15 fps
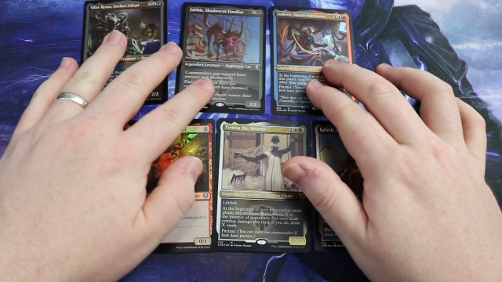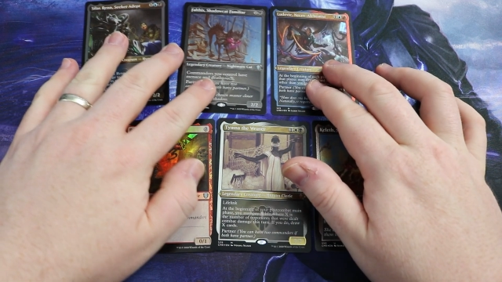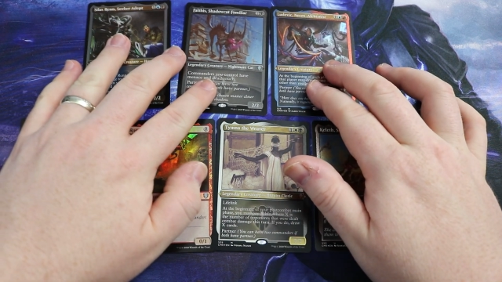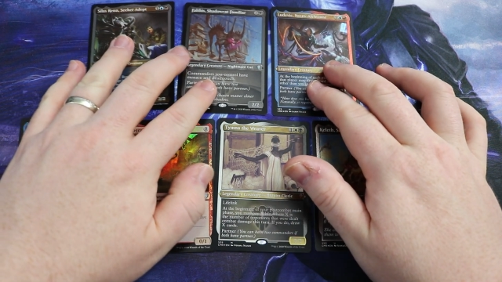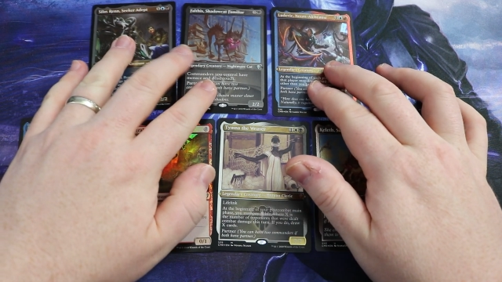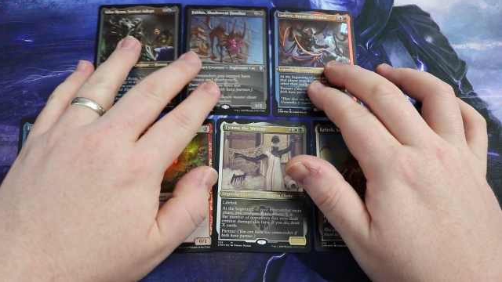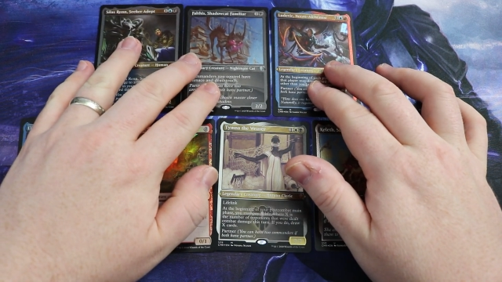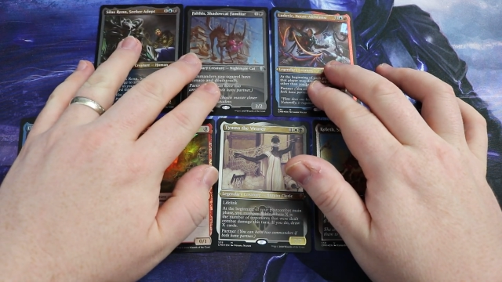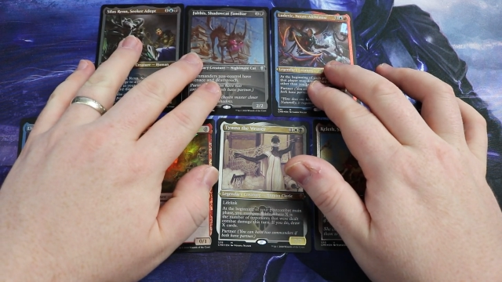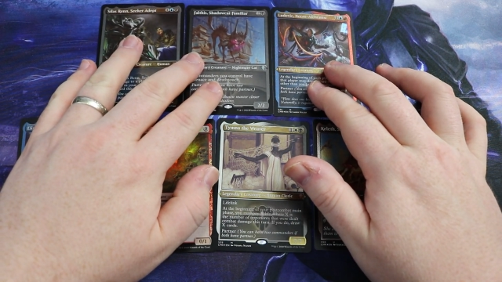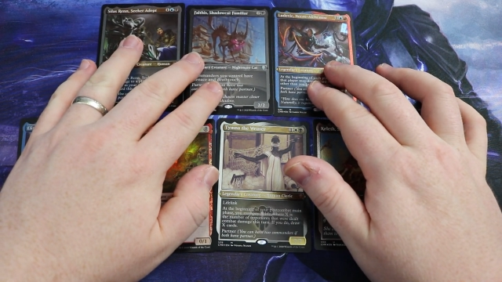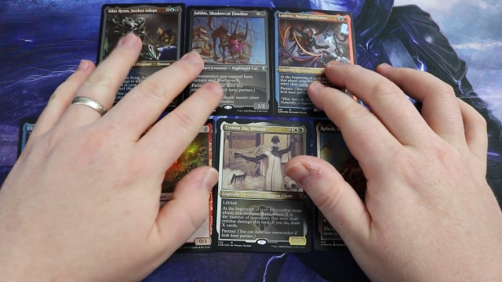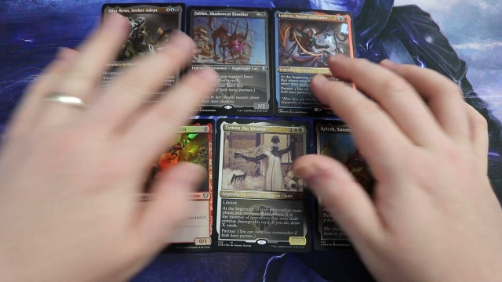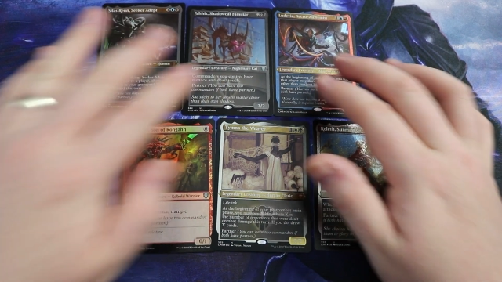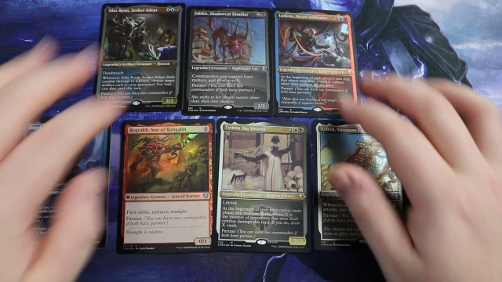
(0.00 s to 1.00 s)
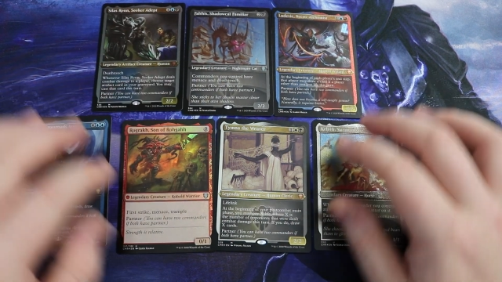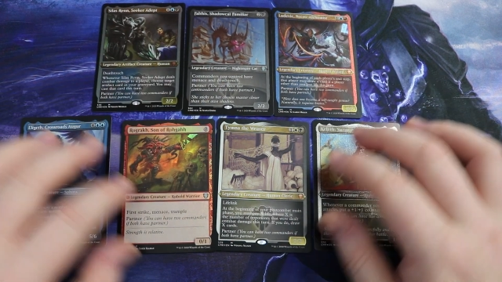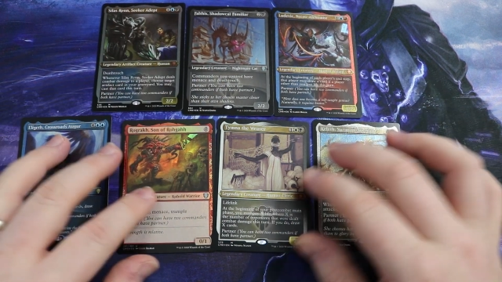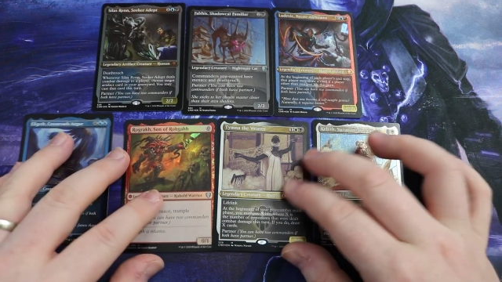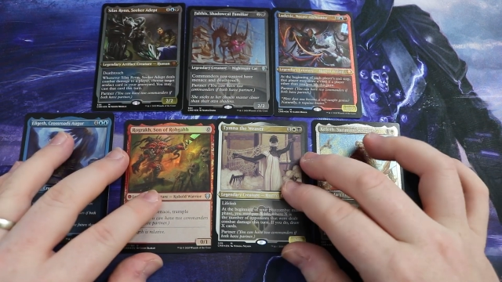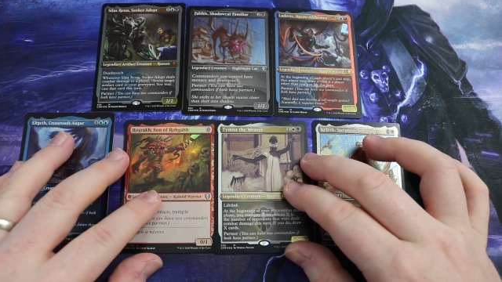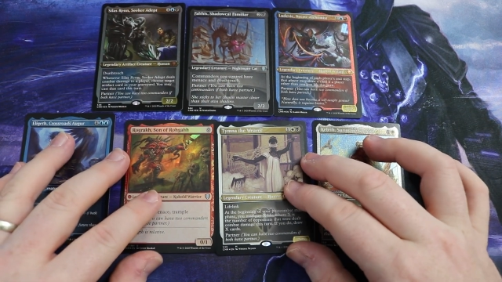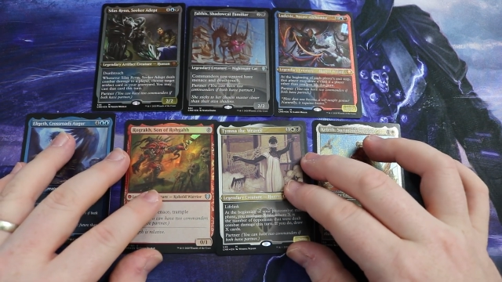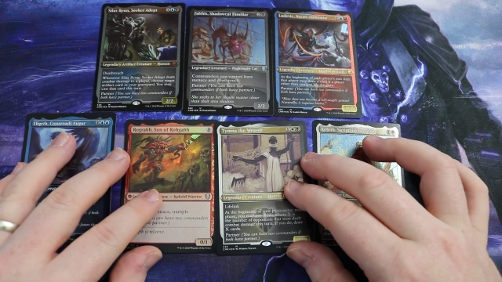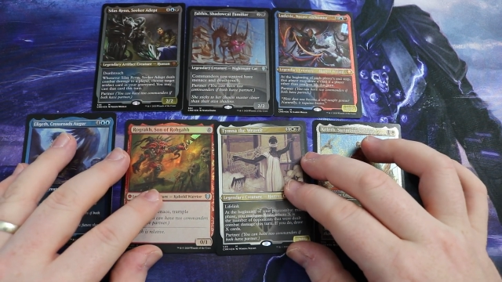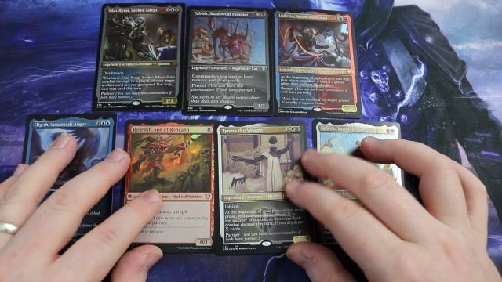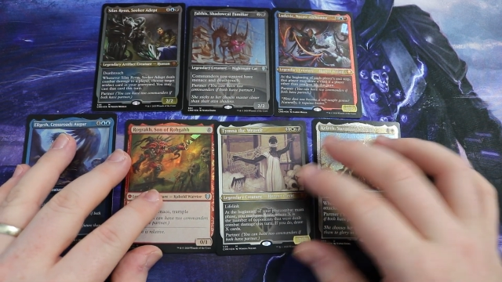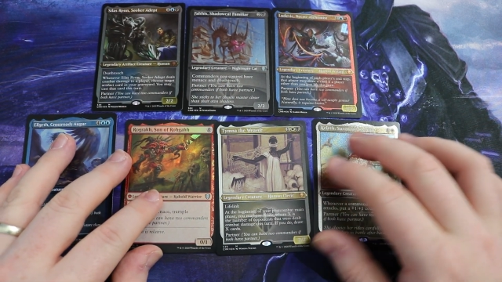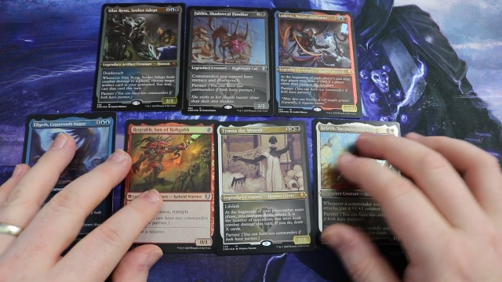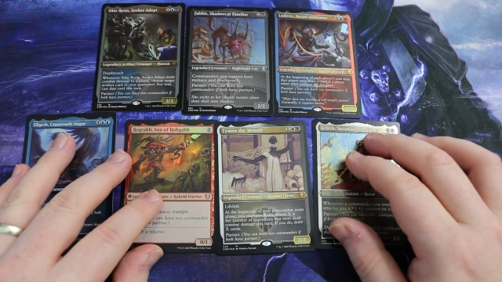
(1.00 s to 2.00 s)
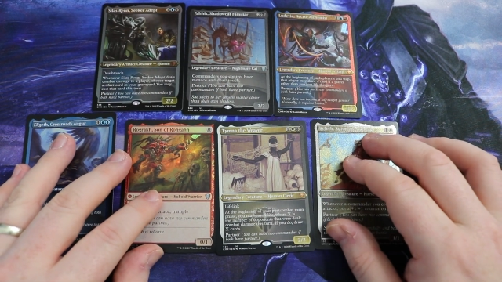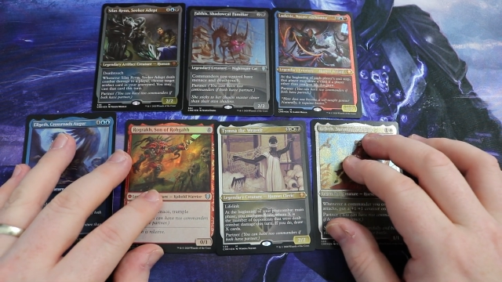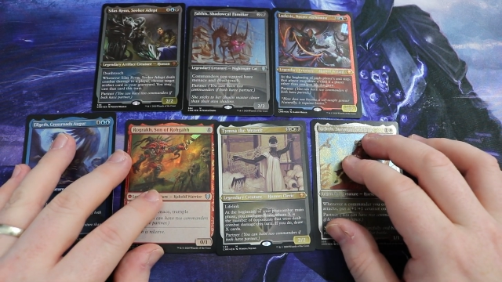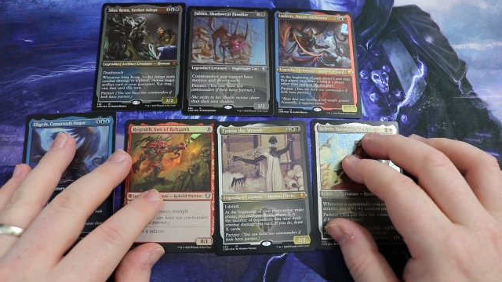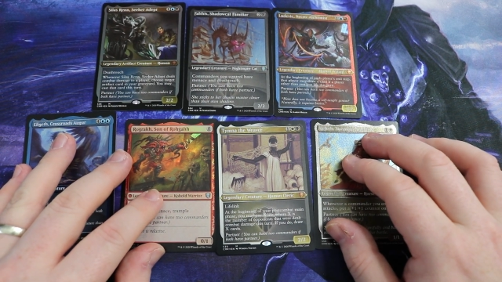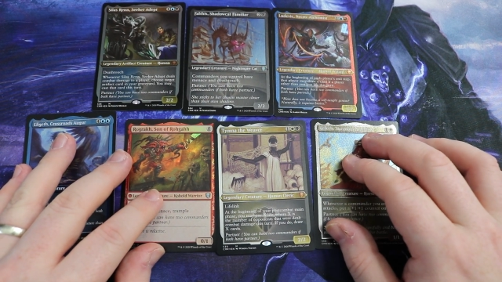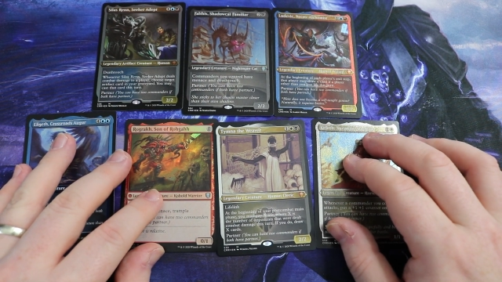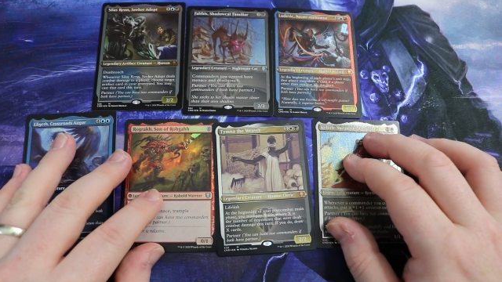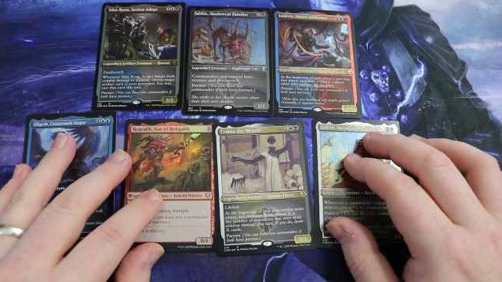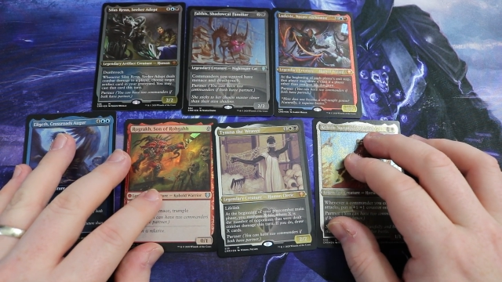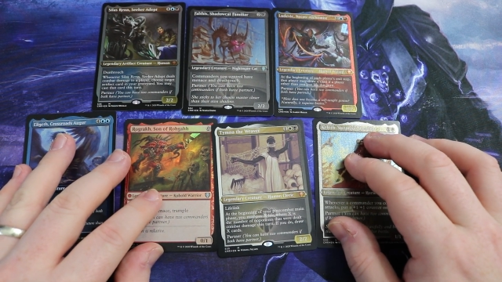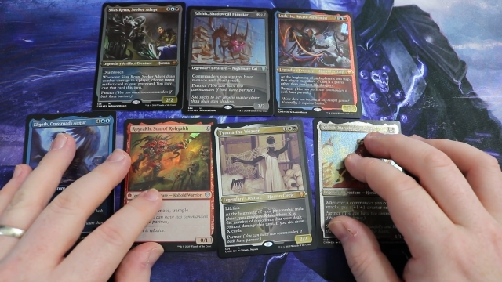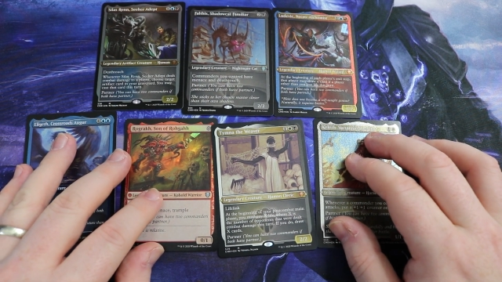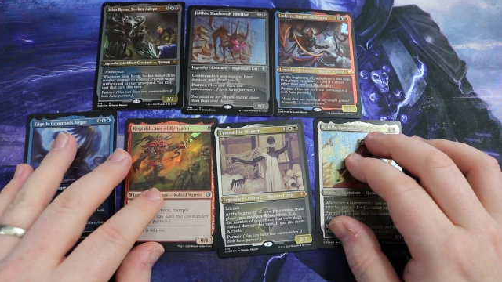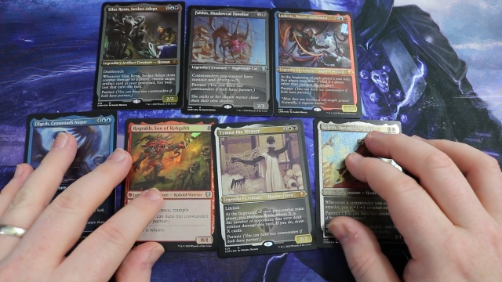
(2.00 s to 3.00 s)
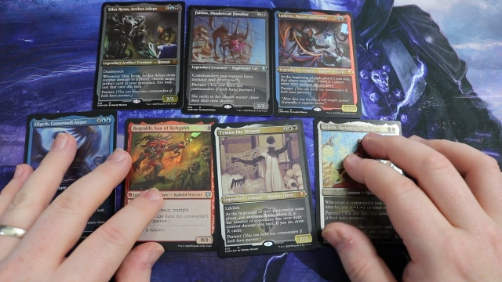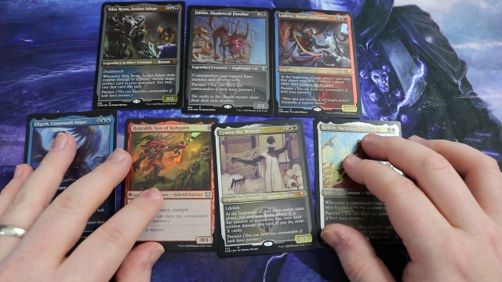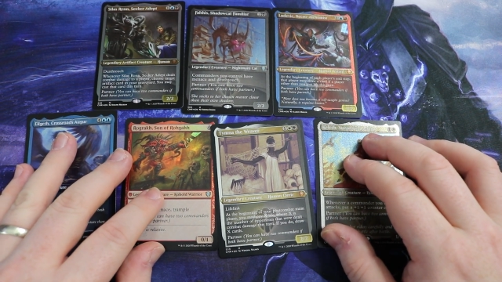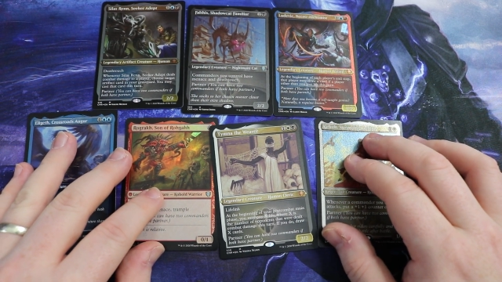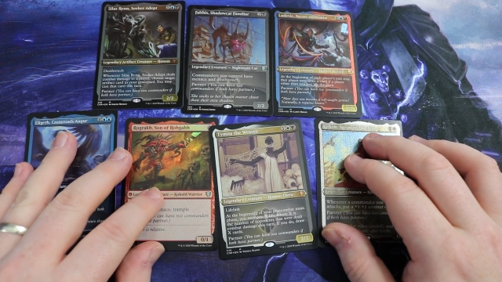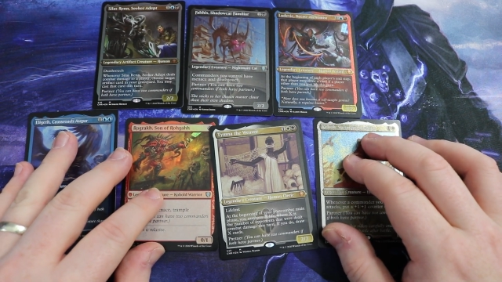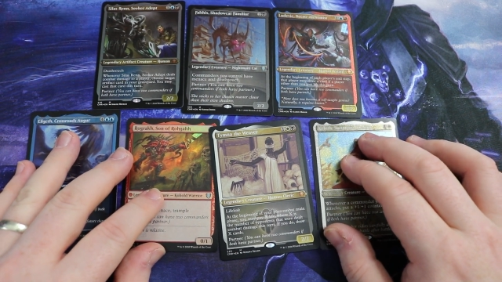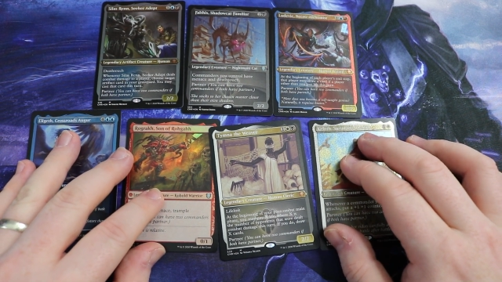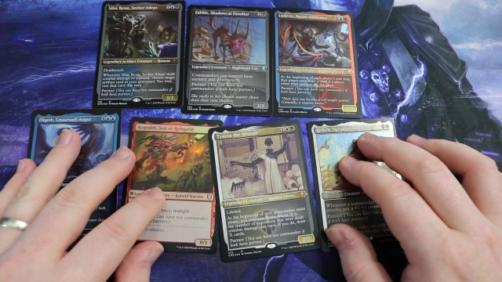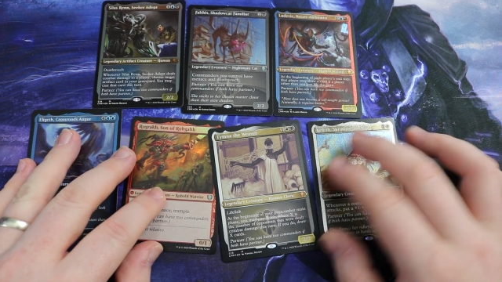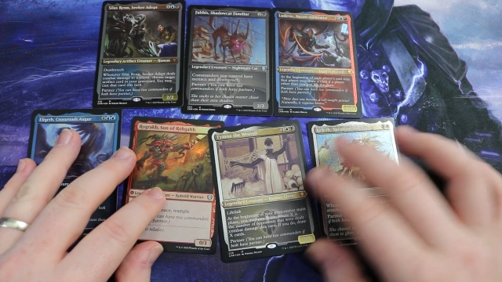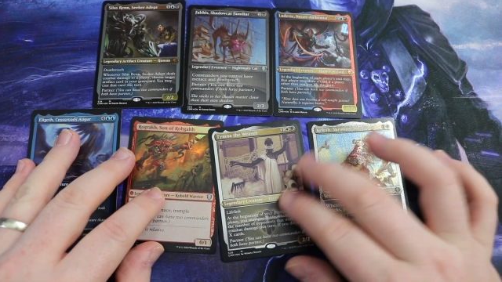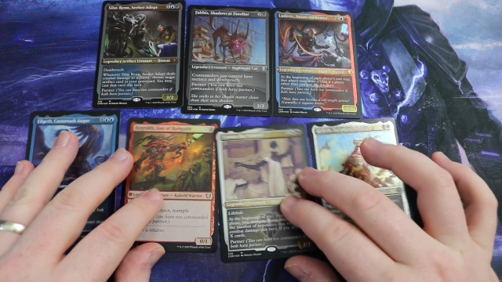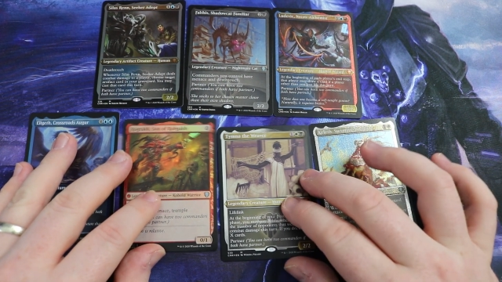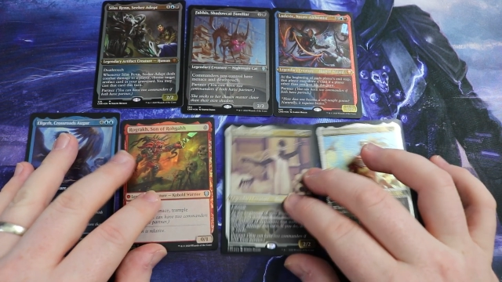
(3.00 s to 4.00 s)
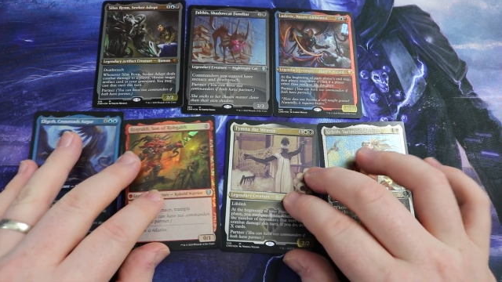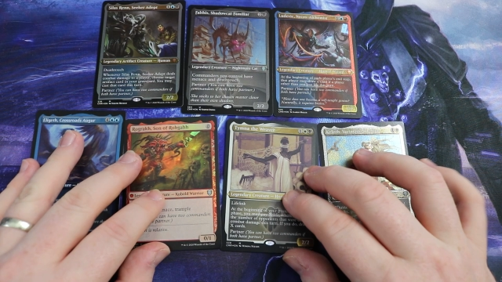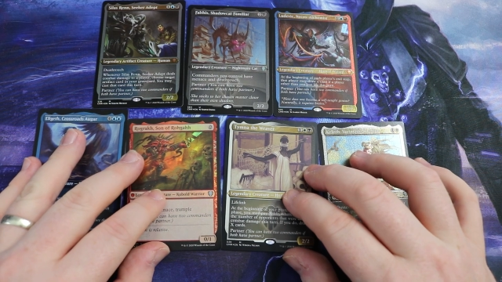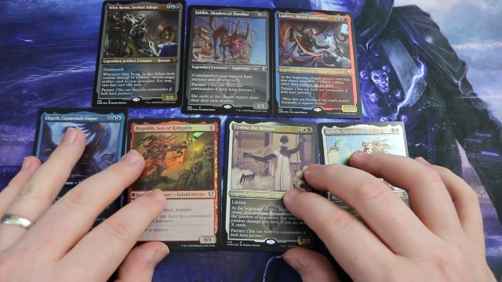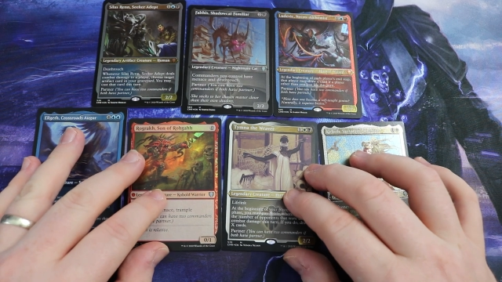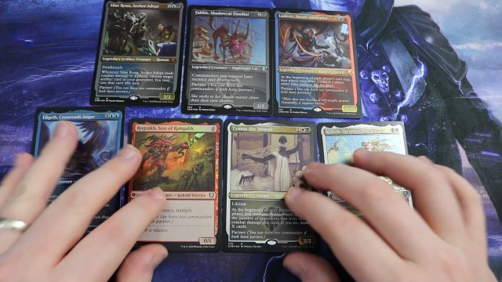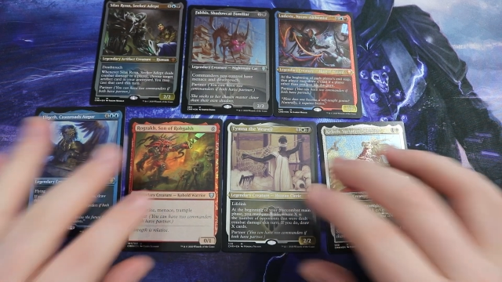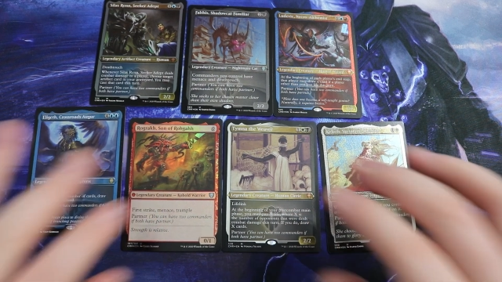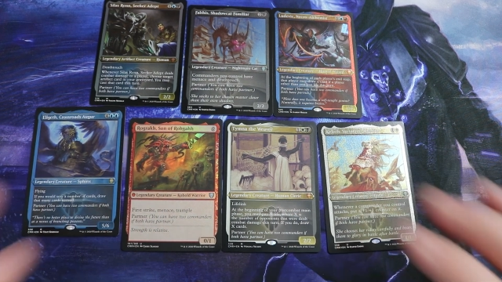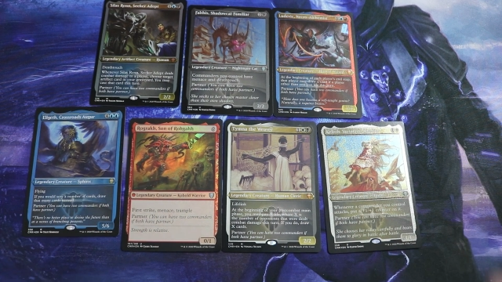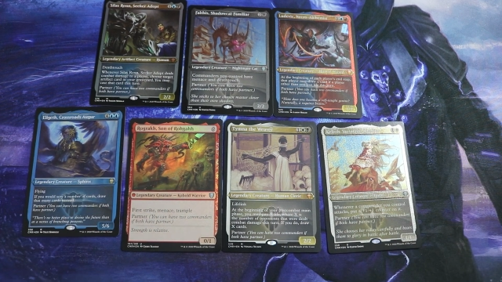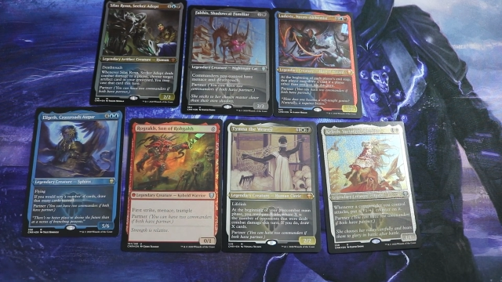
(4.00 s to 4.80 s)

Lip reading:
(no speaker visible)